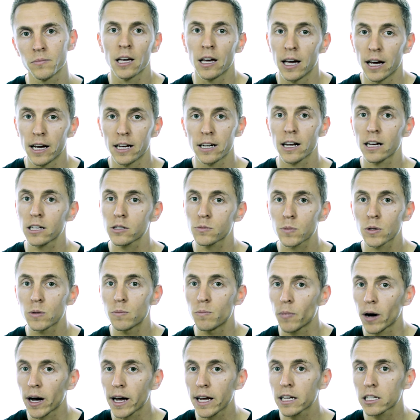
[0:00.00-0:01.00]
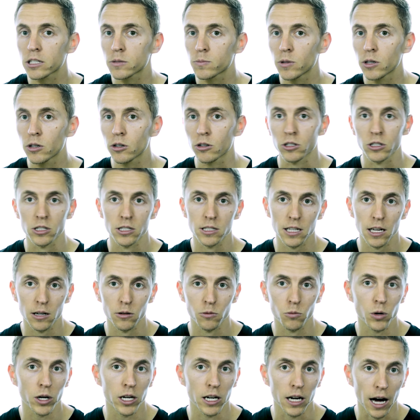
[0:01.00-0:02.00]
It has been my experience that
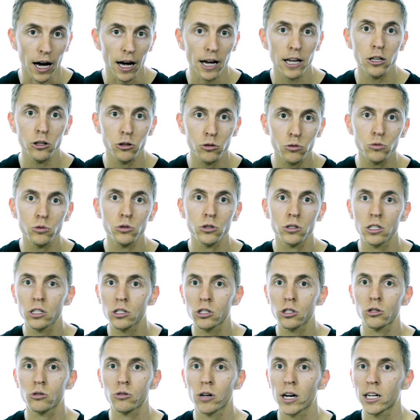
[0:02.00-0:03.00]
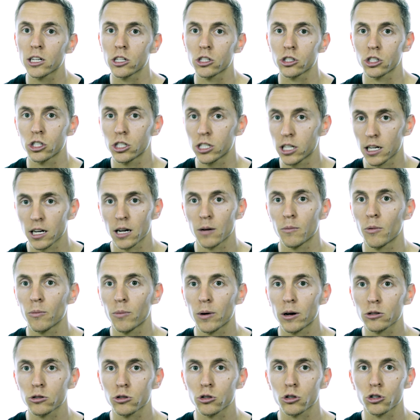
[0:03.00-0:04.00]
when I use this strategy that I'm
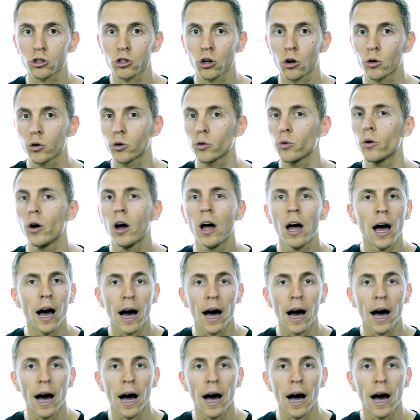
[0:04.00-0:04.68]
about to show you,